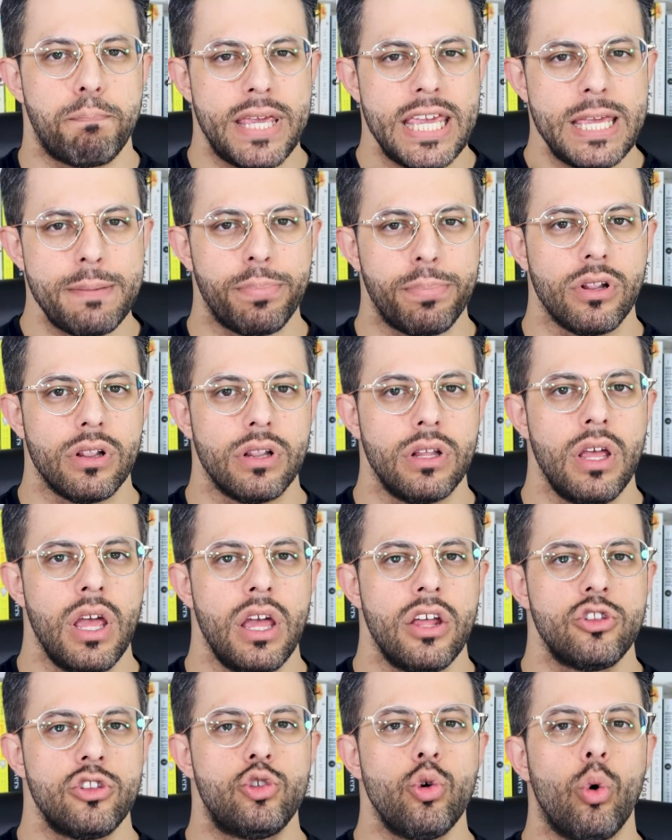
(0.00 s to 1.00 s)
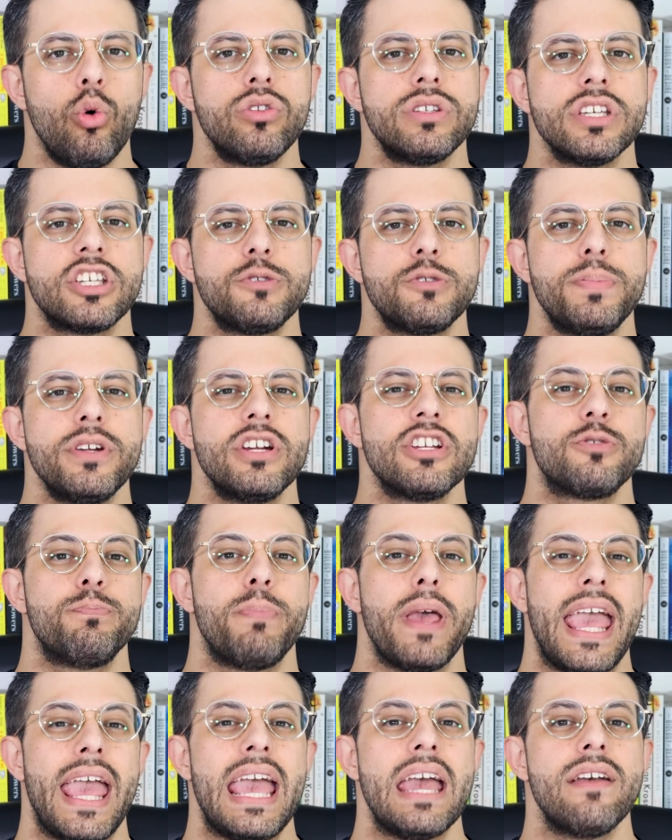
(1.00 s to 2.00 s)
people don't experience
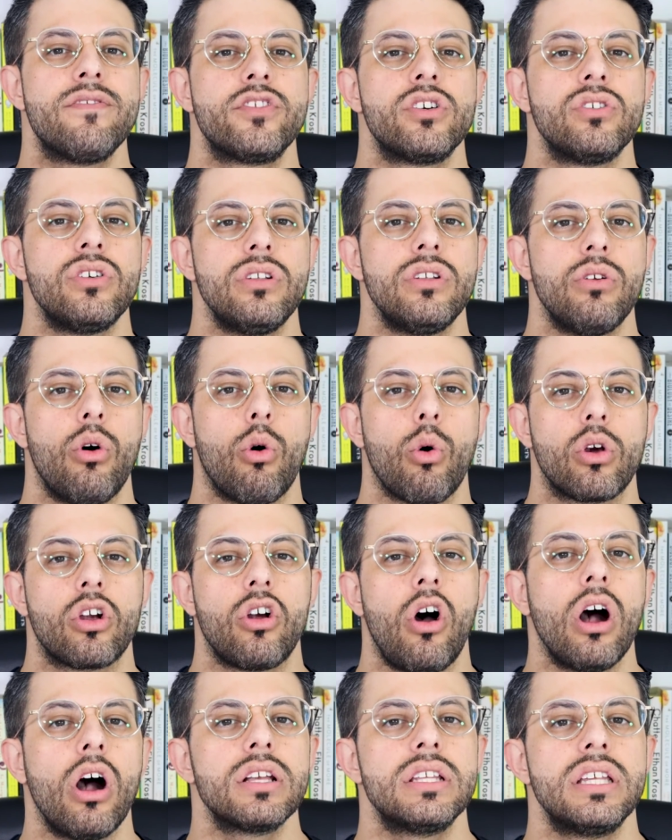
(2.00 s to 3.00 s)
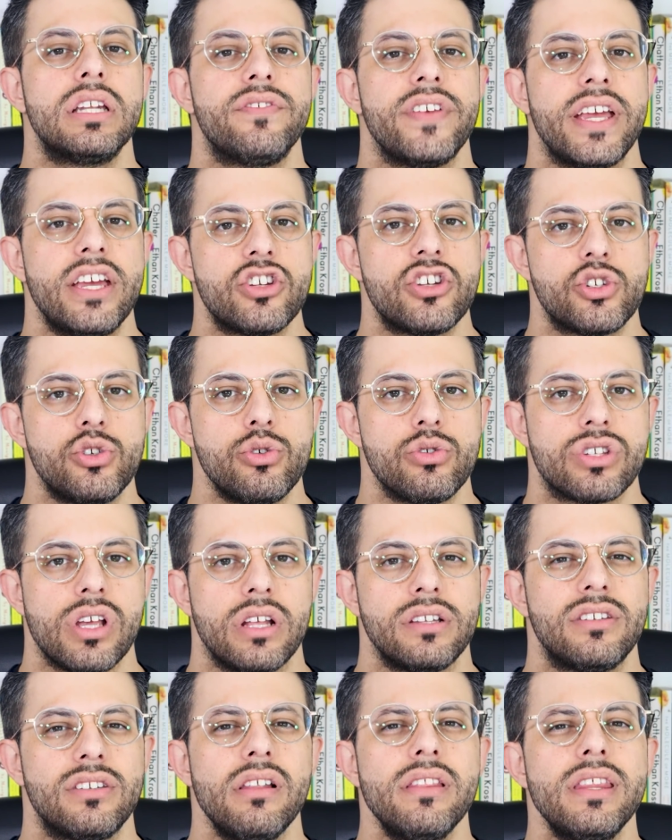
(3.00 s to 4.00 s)
behavioral or cognitive issues
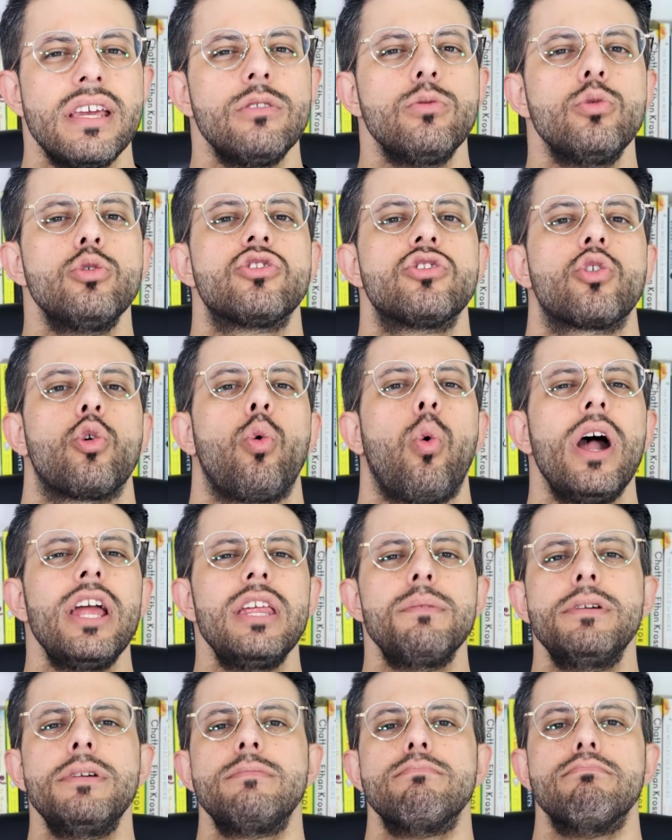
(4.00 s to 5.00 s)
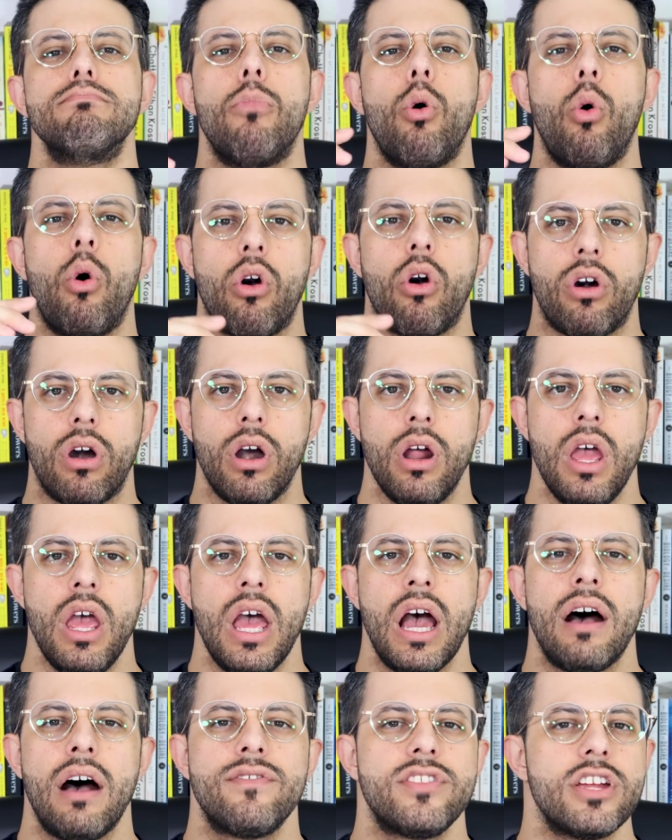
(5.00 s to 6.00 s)
until they lose quite a bit more
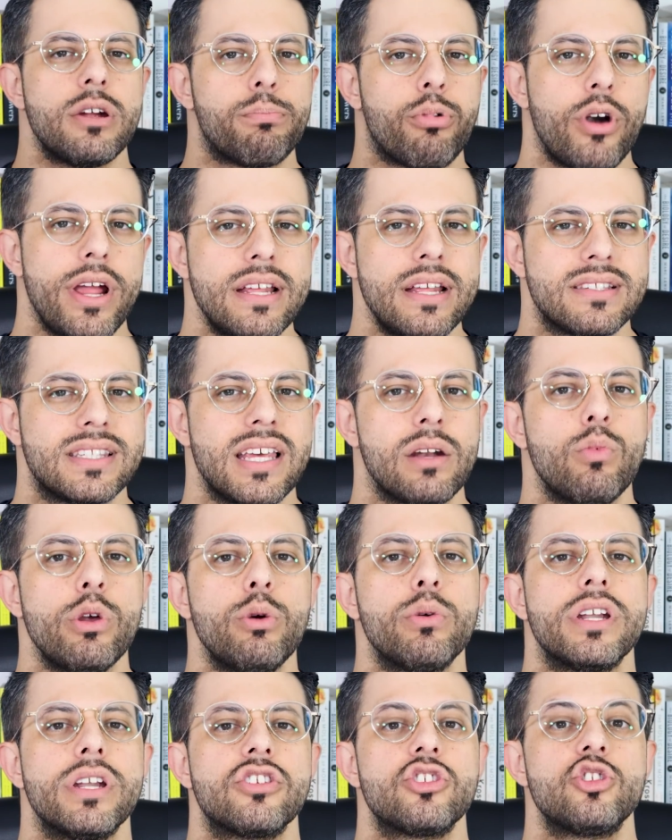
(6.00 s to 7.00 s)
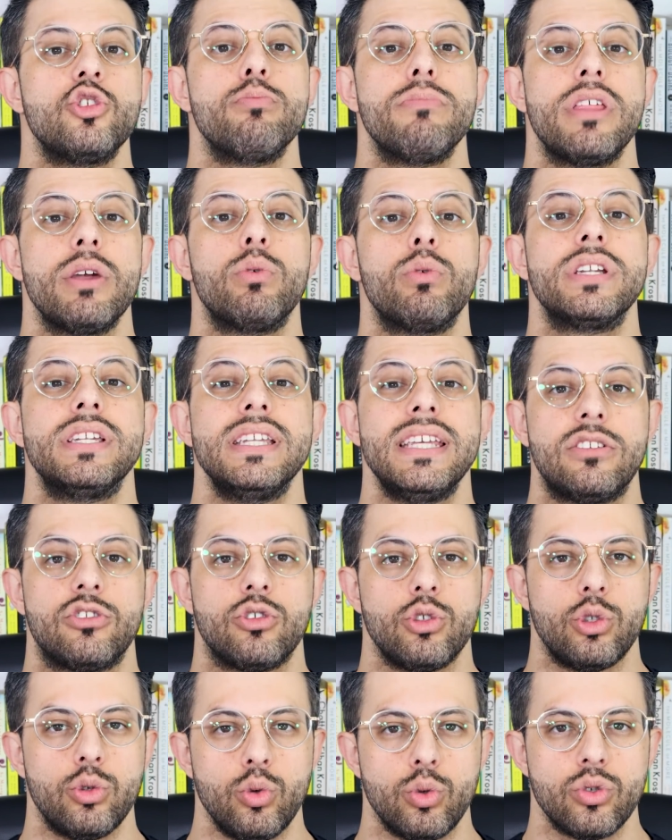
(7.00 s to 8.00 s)
of their brains than we would assume they would need
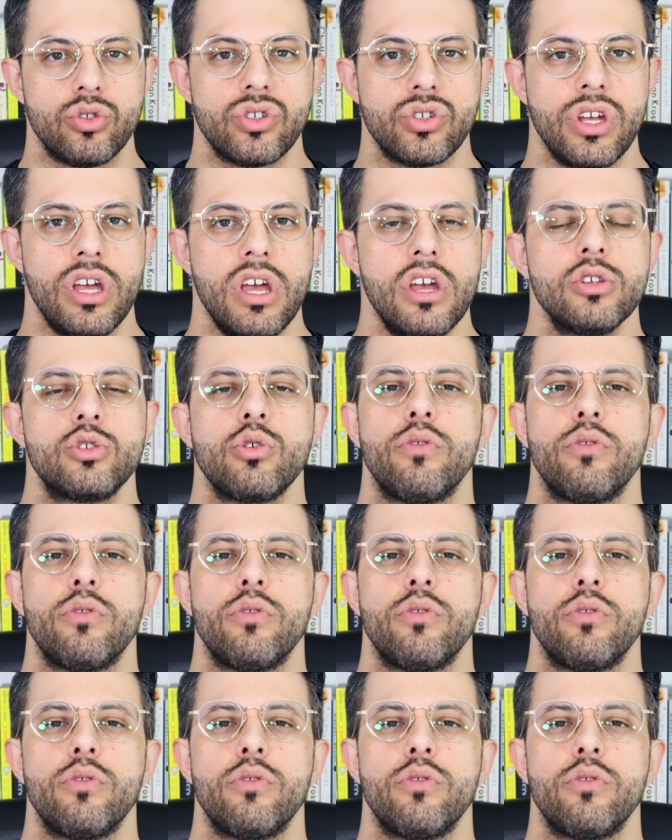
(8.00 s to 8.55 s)
to lose.